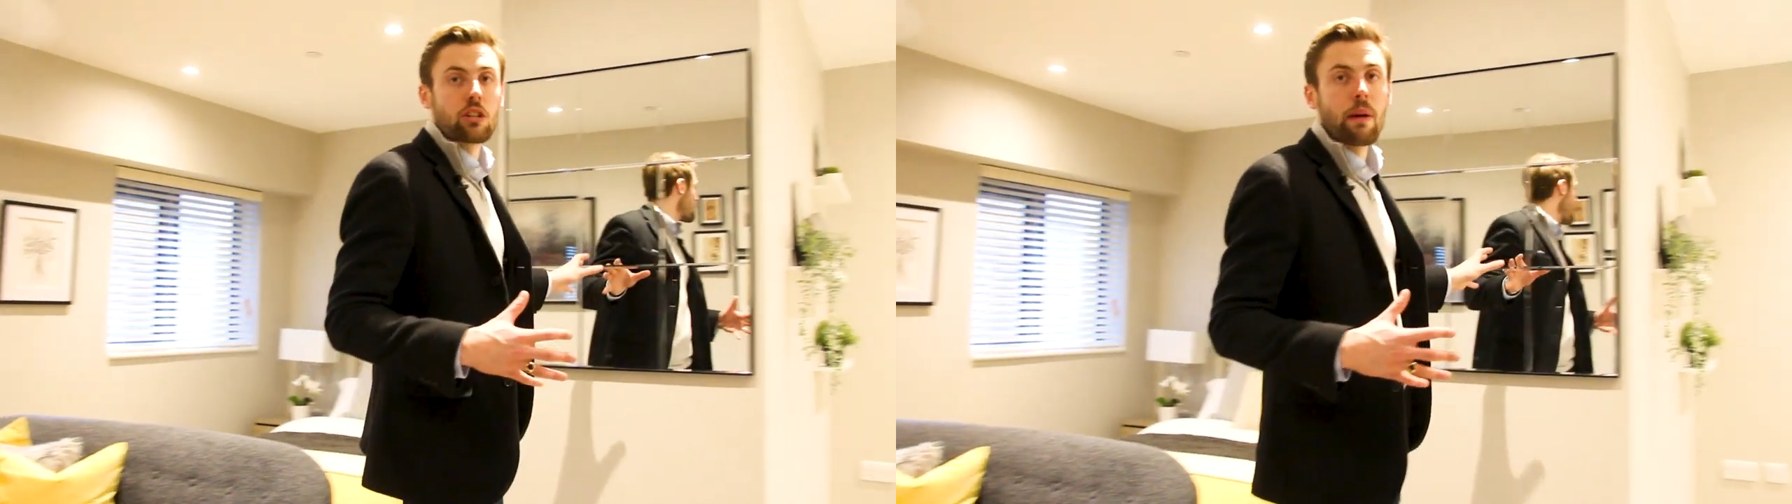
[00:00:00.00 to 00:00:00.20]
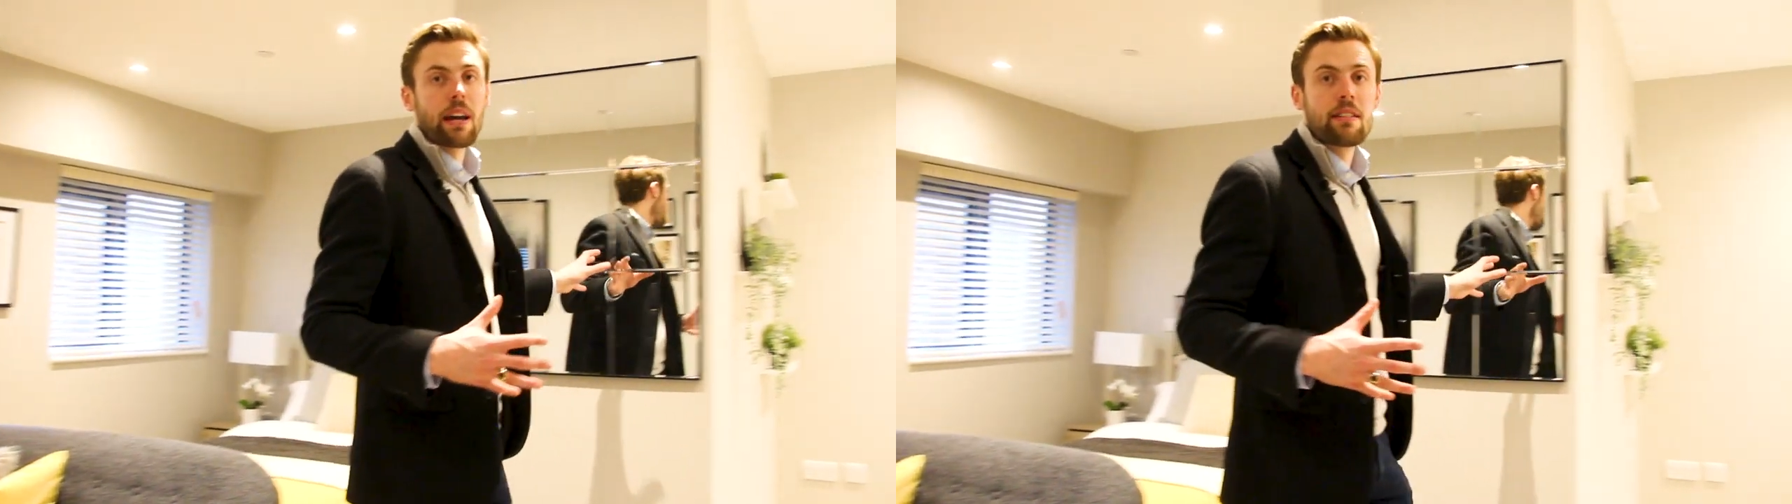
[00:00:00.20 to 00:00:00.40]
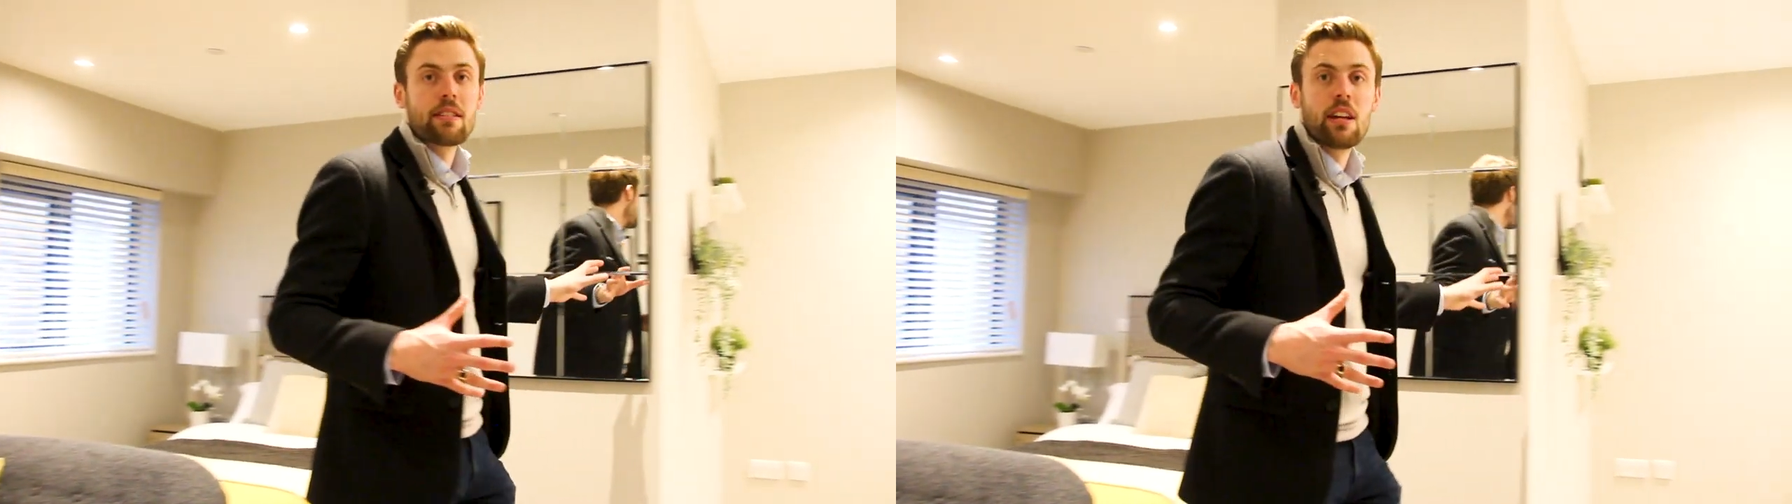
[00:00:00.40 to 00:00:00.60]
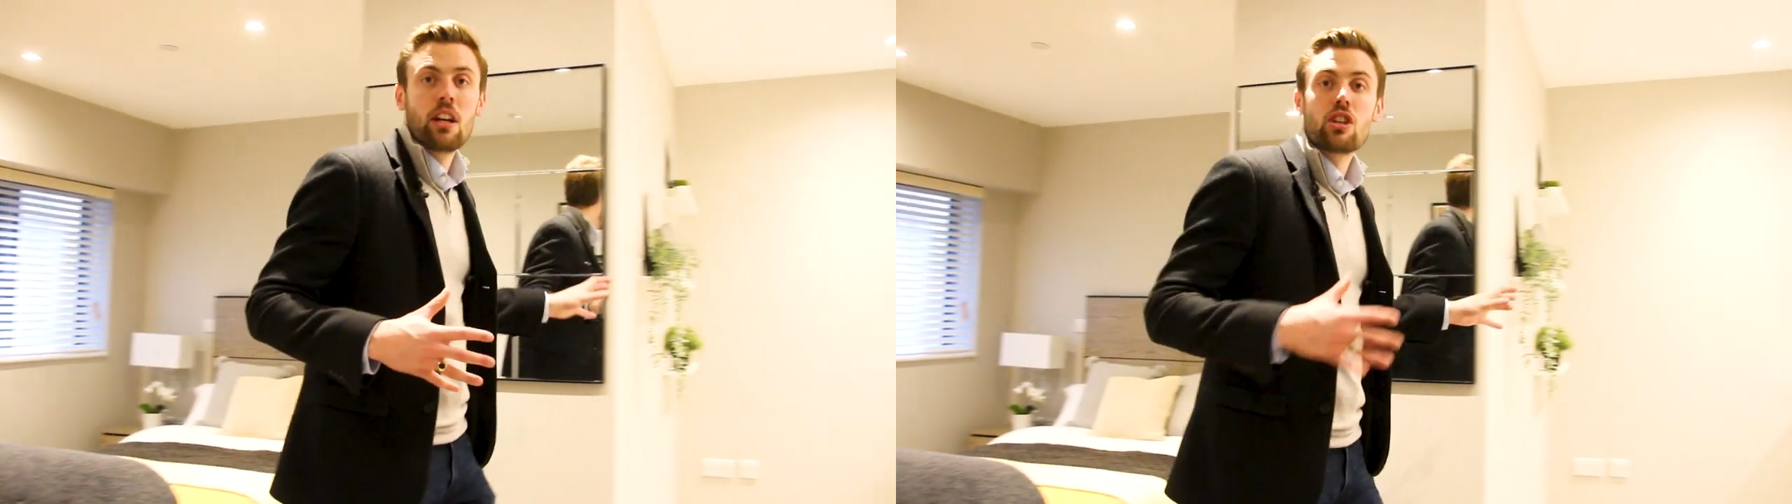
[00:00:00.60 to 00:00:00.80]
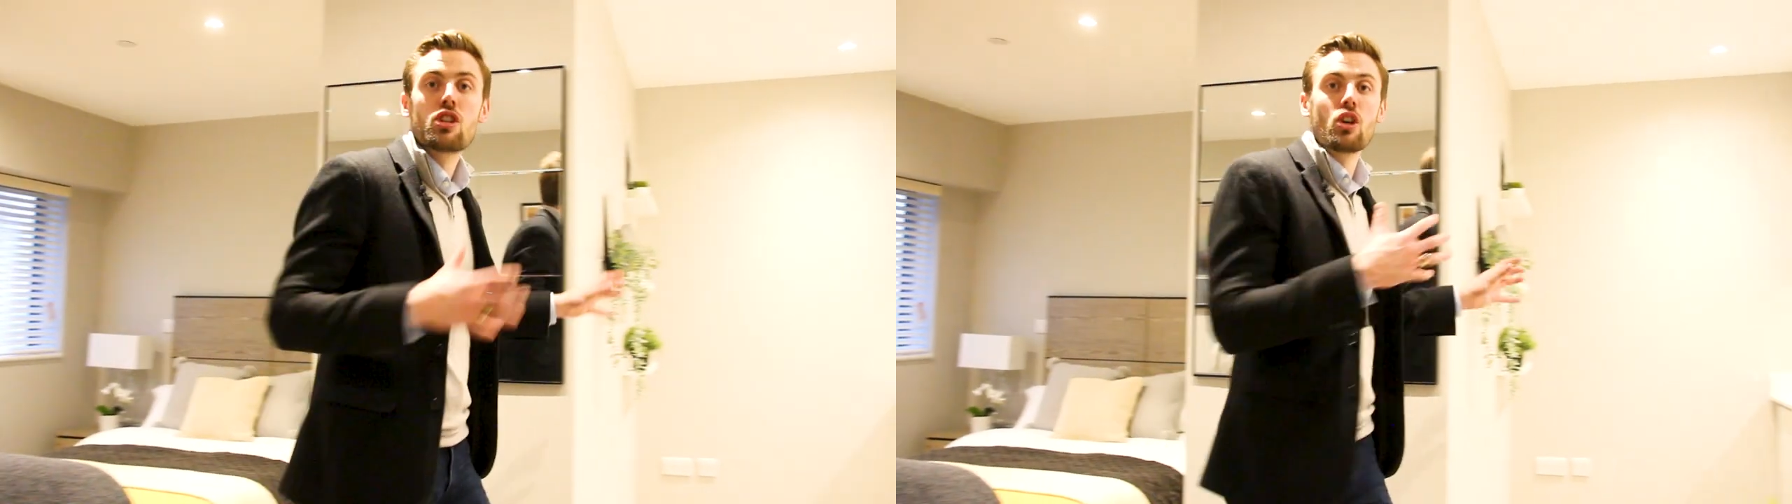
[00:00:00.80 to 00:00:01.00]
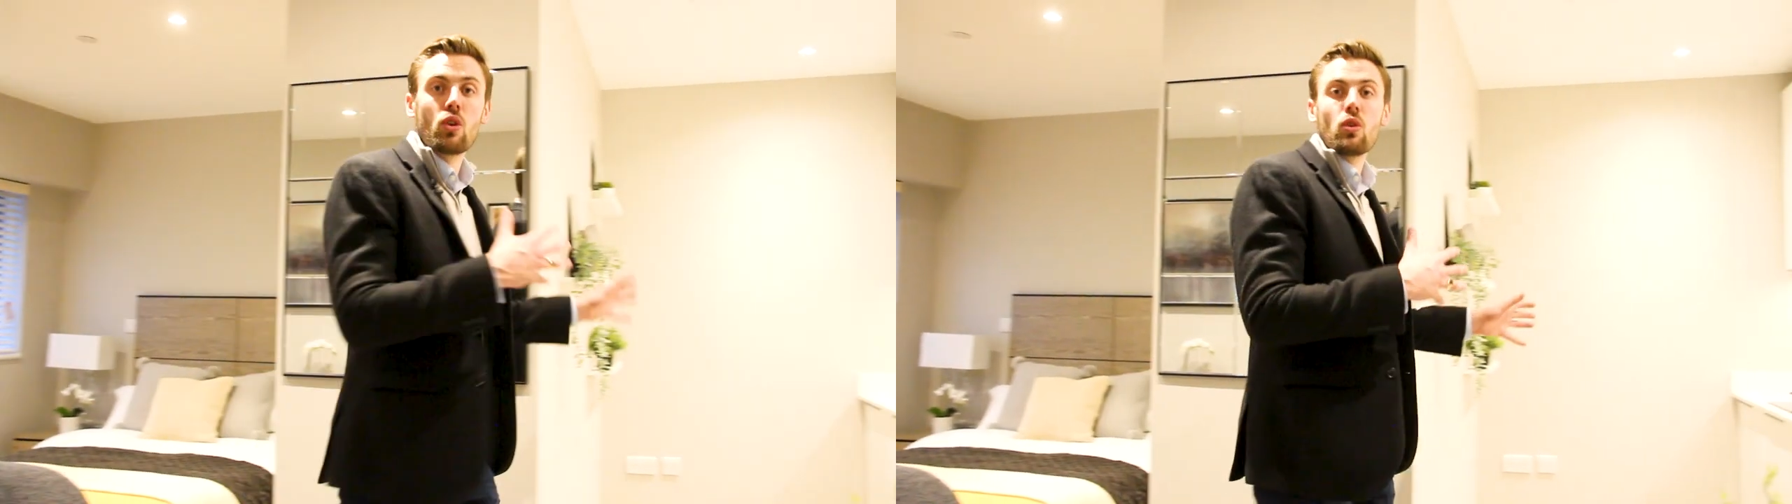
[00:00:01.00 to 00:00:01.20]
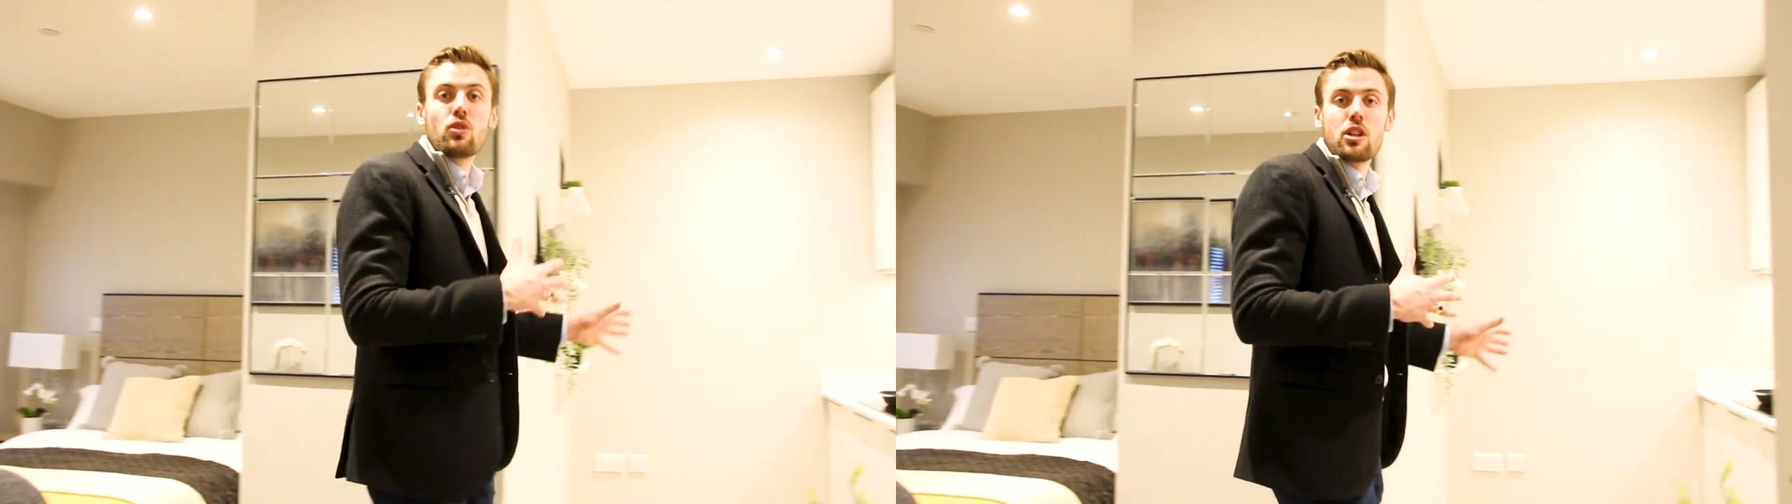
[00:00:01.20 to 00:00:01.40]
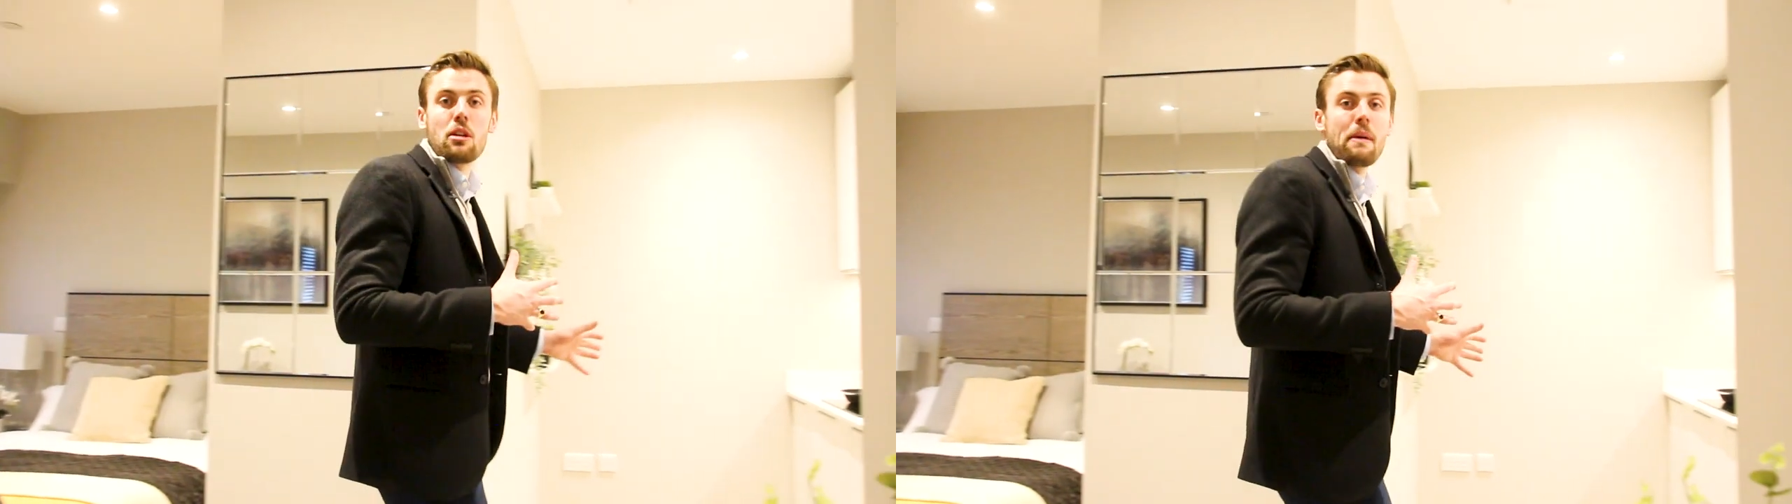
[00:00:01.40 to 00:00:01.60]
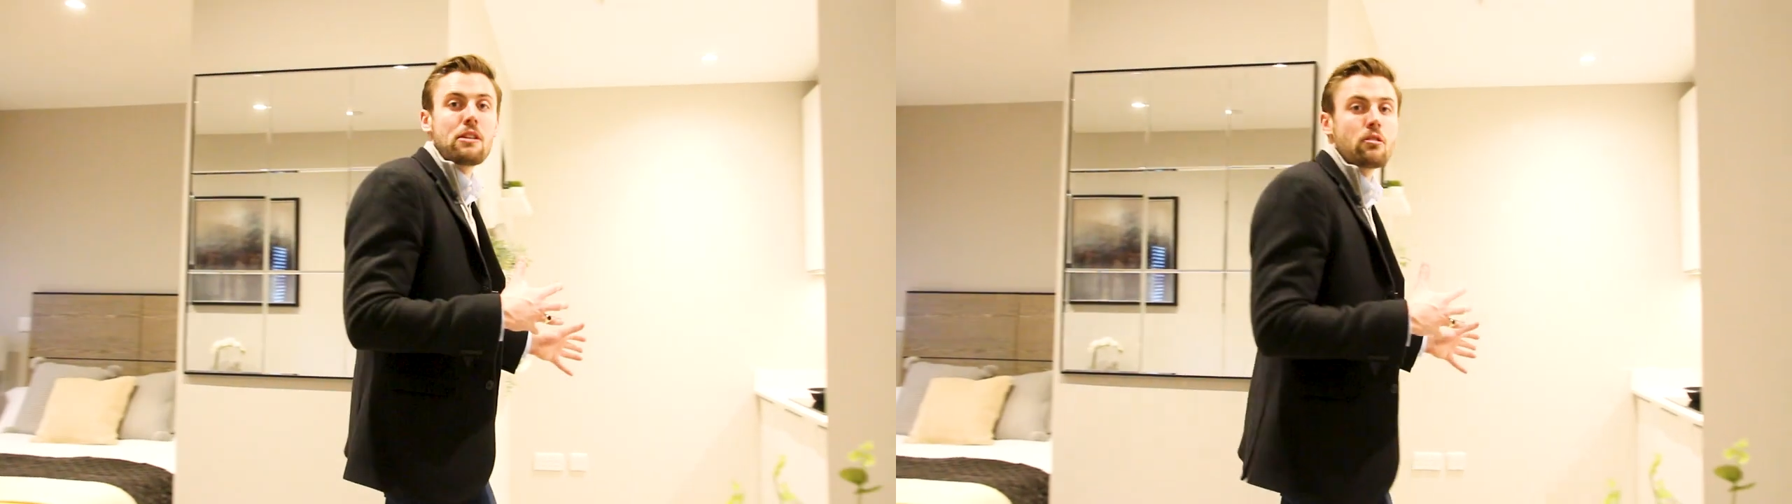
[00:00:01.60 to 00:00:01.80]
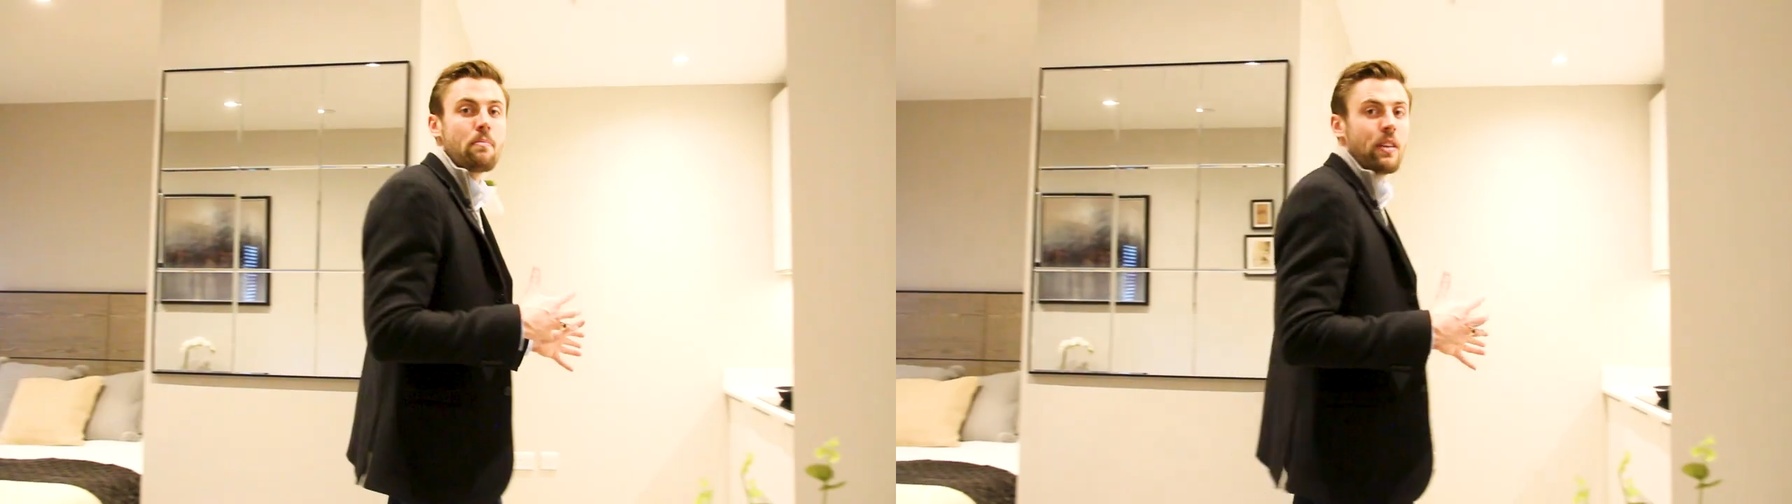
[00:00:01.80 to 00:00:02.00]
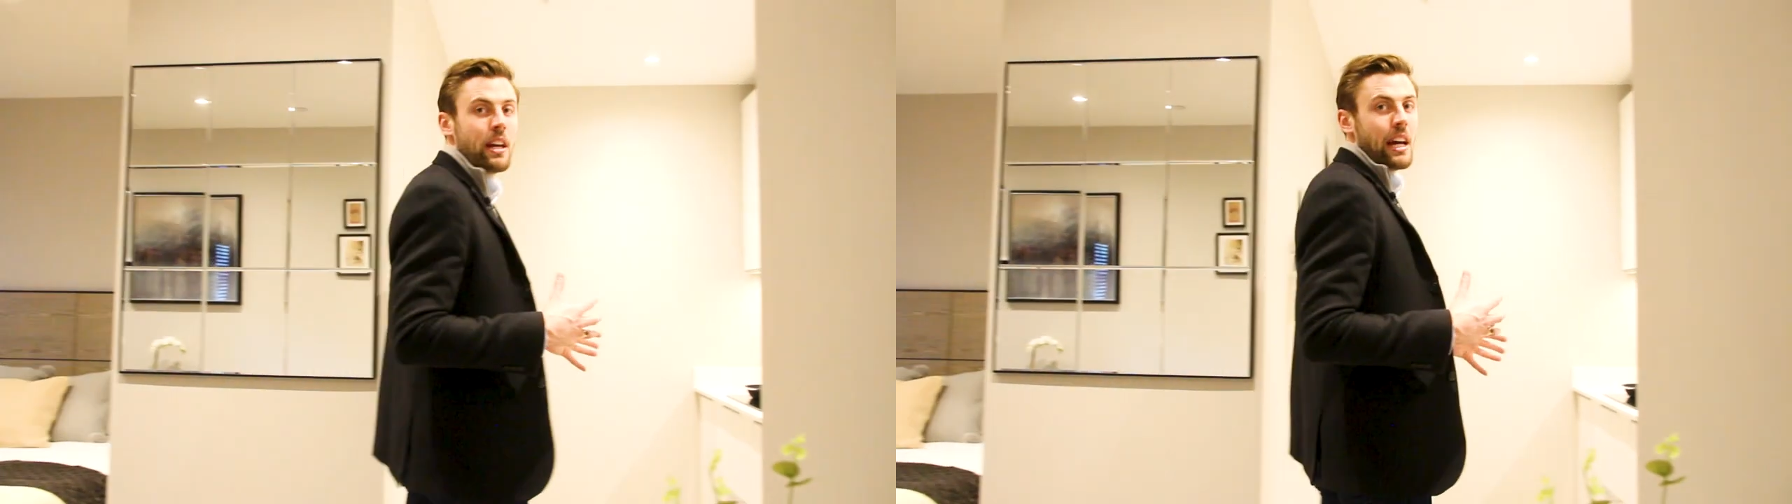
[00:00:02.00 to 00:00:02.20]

space to your to your bedroom.